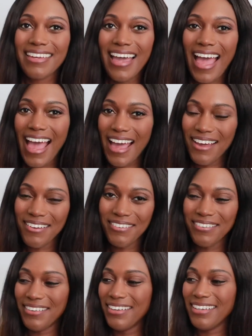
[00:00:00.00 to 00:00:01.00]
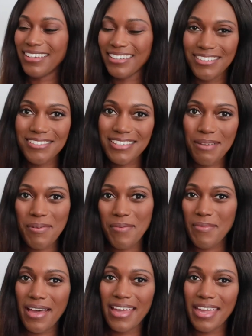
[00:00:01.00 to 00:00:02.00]
How clued up
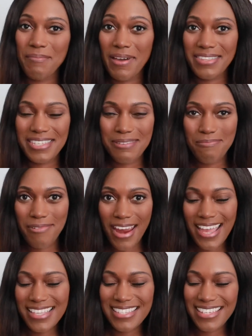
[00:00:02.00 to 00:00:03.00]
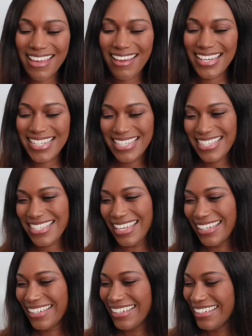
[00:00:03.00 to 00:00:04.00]
am I about this brand,
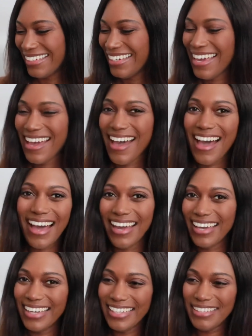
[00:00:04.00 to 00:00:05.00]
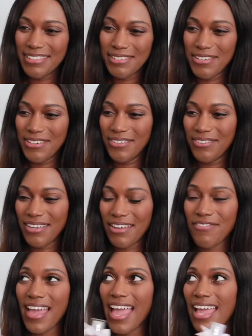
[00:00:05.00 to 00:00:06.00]
guys? I knew
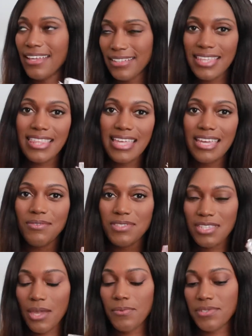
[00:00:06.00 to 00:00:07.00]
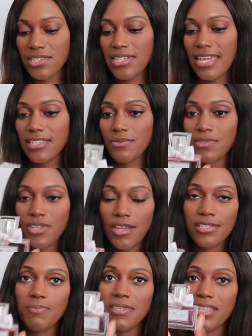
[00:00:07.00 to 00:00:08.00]
if anything was going to change, it was
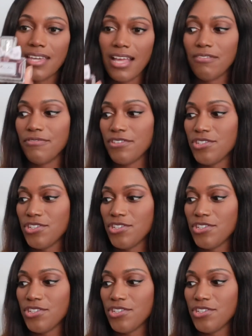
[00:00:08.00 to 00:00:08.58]
going to be the color of the